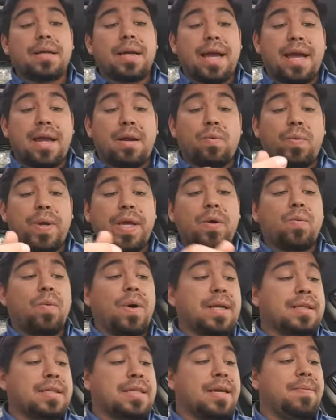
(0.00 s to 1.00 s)
And week
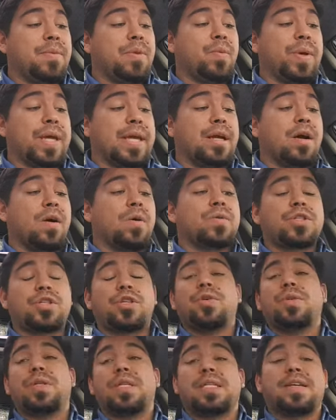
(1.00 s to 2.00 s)
1 team of the week goes
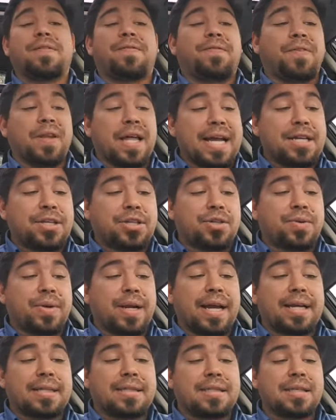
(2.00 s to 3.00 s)
to the
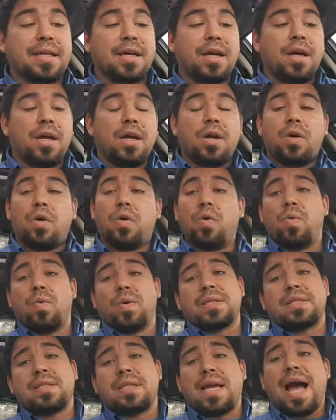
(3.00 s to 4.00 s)
Deflatriots, who
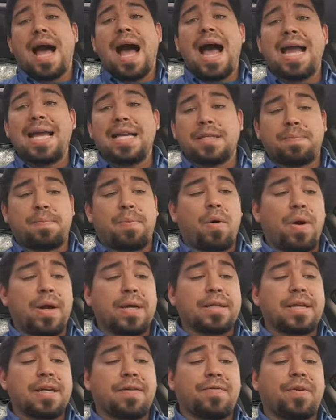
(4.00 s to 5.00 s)
was the highest
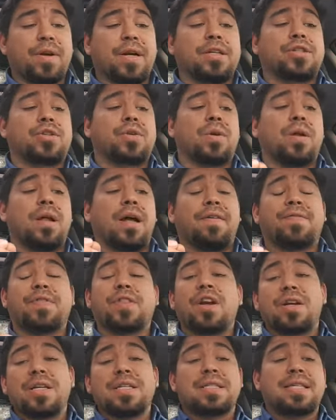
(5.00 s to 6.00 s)
point differential of
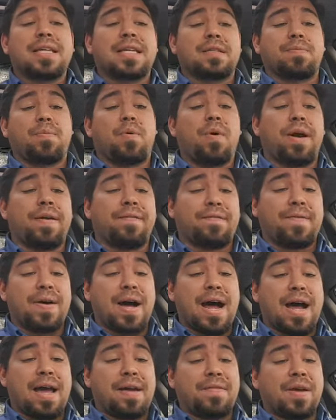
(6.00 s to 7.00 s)

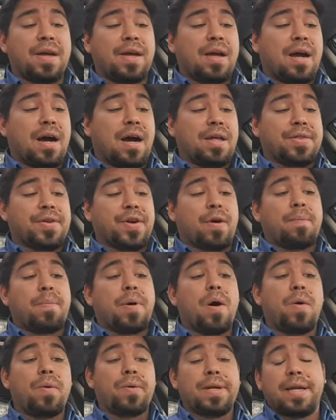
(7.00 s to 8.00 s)
36.5 on their
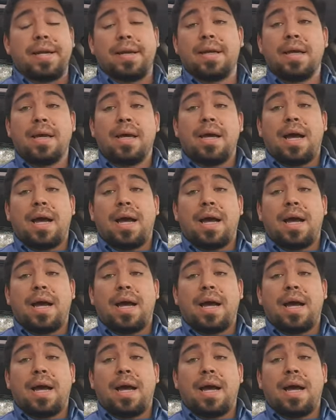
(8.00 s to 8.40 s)
opponent.